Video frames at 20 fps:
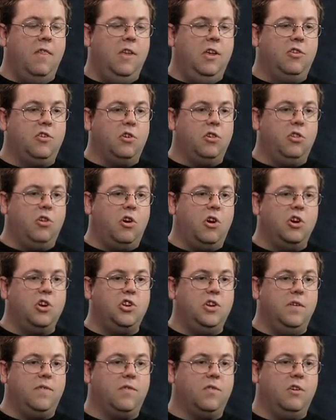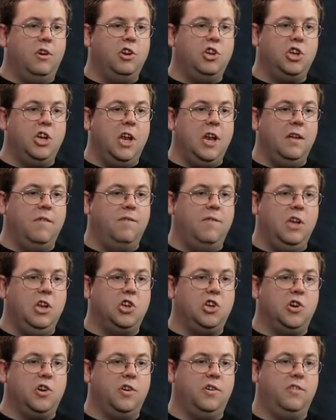these are large differentiating
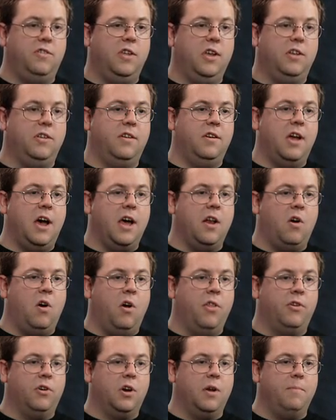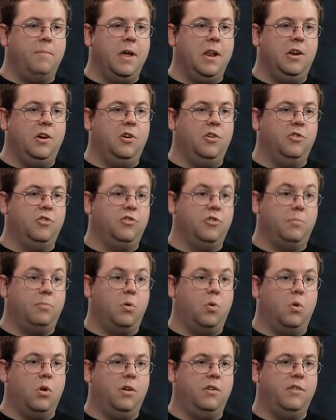features that not other competitors
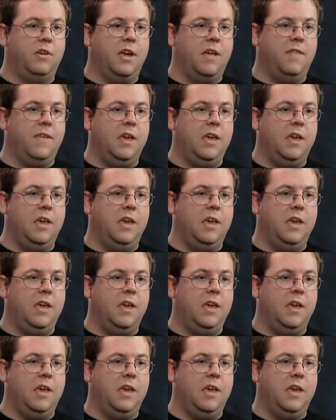support.